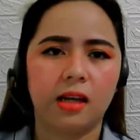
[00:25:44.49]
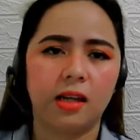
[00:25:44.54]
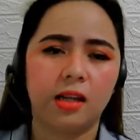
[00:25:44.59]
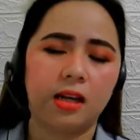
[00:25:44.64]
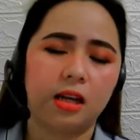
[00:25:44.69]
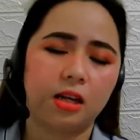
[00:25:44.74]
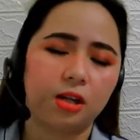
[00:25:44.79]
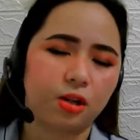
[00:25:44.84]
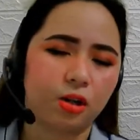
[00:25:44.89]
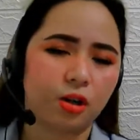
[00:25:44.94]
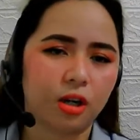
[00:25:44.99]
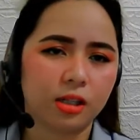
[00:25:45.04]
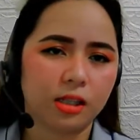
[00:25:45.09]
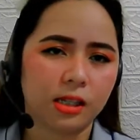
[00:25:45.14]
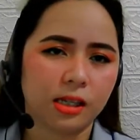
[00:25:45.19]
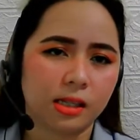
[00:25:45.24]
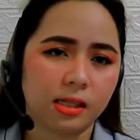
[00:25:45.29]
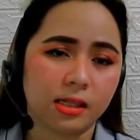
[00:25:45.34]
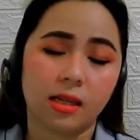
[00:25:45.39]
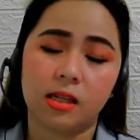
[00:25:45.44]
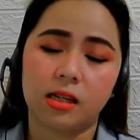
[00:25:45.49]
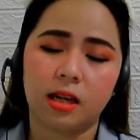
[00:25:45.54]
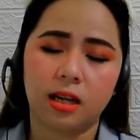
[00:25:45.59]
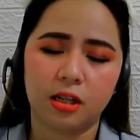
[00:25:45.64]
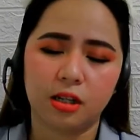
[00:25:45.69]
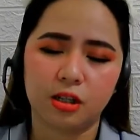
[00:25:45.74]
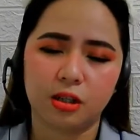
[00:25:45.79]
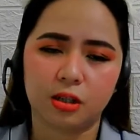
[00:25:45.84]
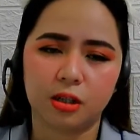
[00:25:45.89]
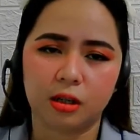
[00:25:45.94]
and that caught his
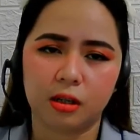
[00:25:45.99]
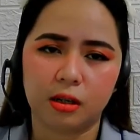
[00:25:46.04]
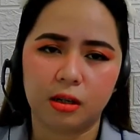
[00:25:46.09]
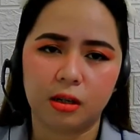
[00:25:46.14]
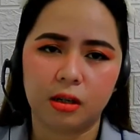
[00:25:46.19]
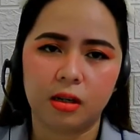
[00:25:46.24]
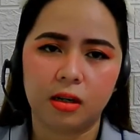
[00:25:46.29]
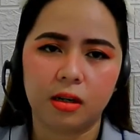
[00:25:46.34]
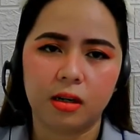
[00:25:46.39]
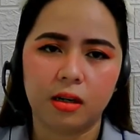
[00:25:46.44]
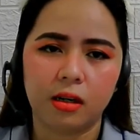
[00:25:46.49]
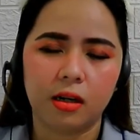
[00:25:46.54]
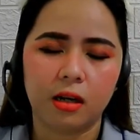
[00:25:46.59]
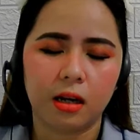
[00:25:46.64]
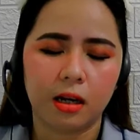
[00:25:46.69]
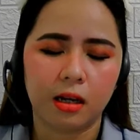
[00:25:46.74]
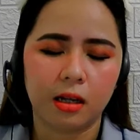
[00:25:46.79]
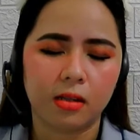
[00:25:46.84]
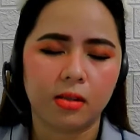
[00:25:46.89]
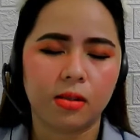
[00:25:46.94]
attention, right?